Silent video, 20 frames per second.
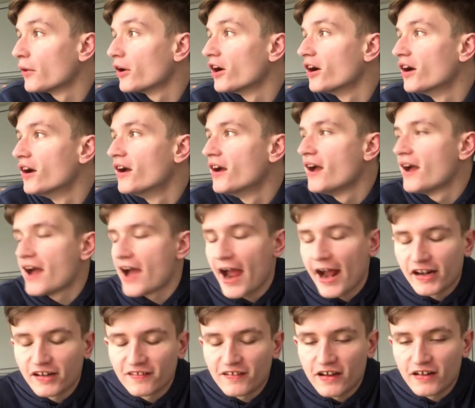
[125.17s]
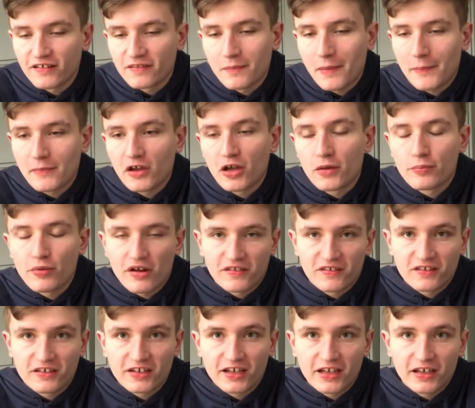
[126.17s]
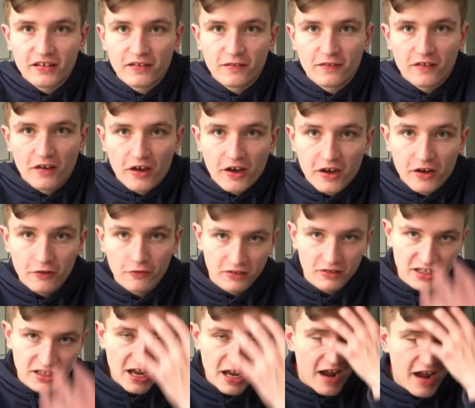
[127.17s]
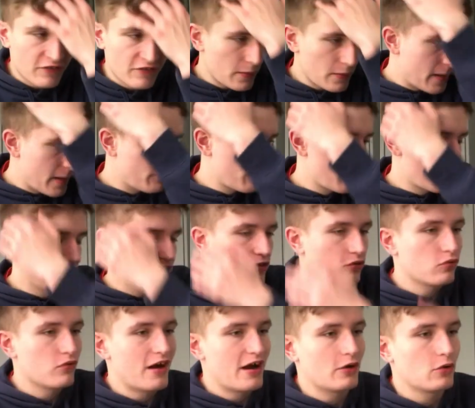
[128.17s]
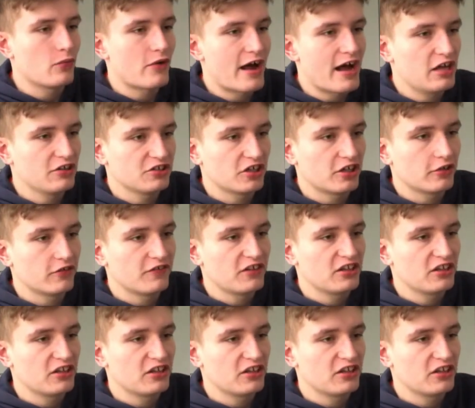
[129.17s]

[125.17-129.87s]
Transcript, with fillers: but I decided to make my own bread today, so yeah, I've not made bread in quite a while though.